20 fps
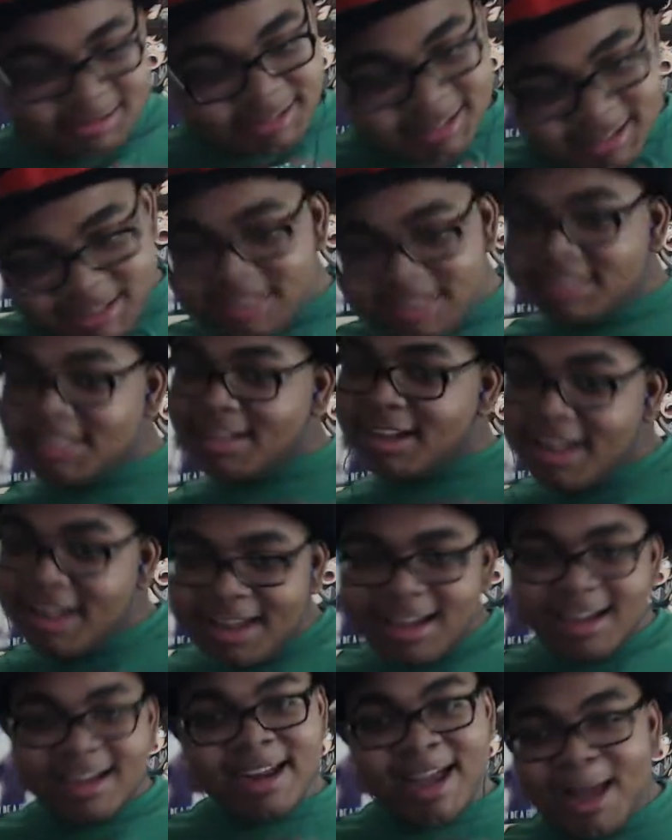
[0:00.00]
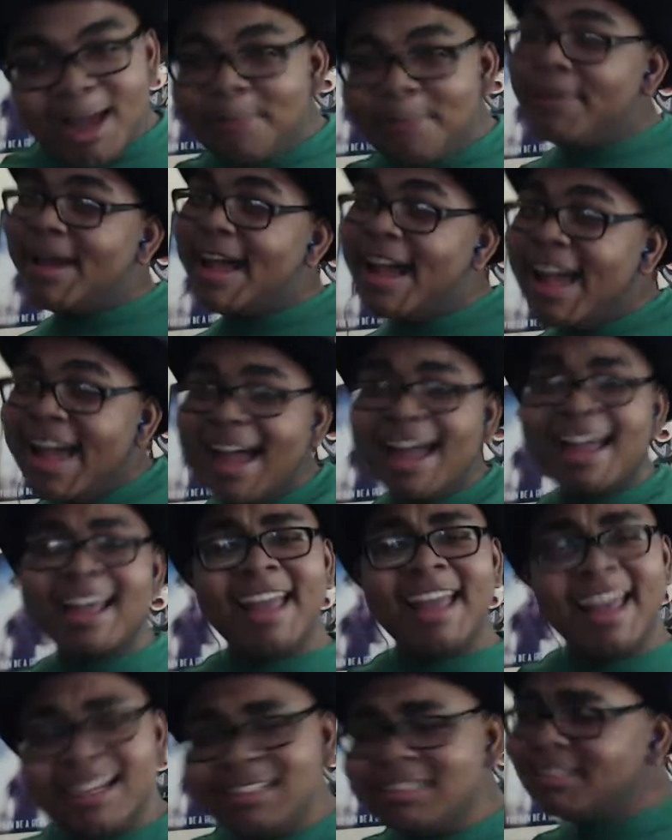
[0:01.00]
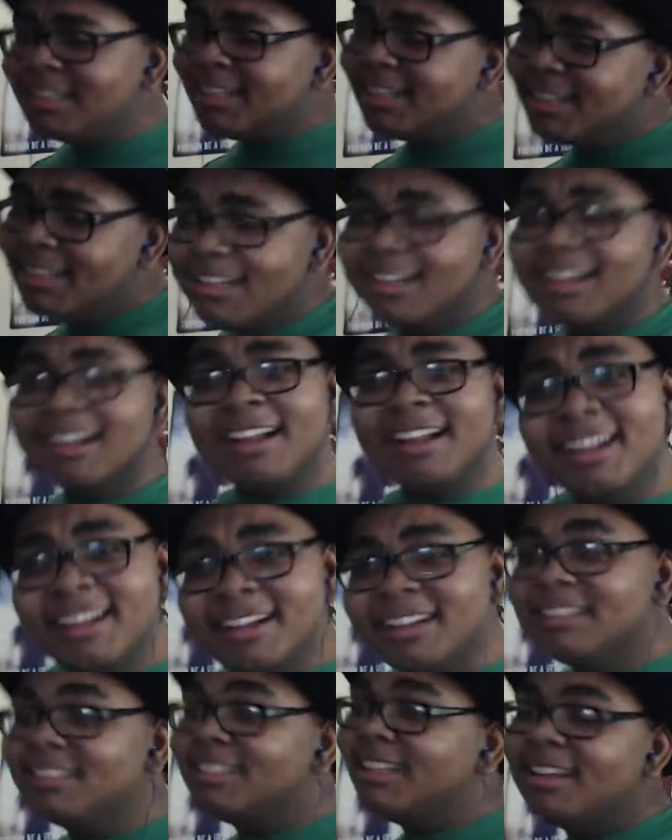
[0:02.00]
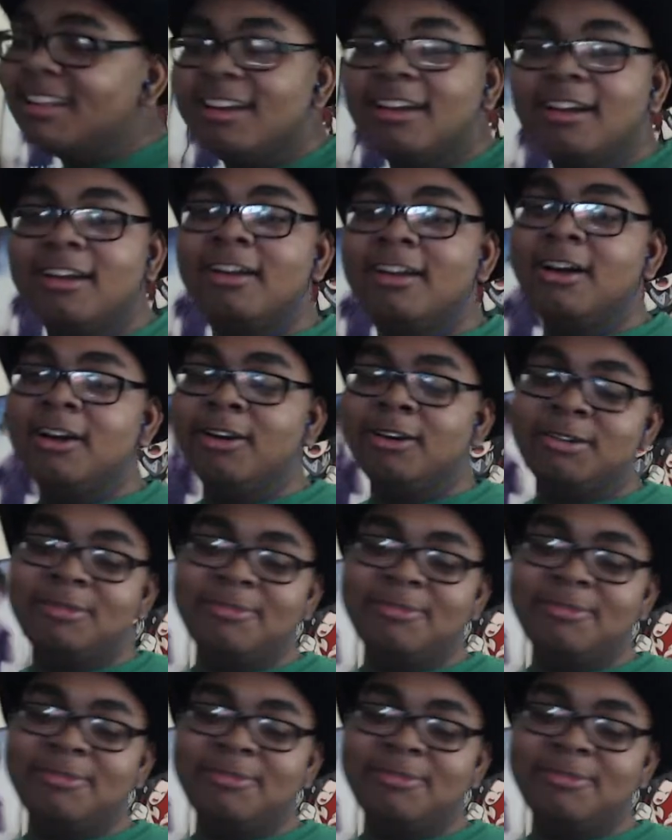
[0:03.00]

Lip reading: Ain't gonna buy it. Uh-oh.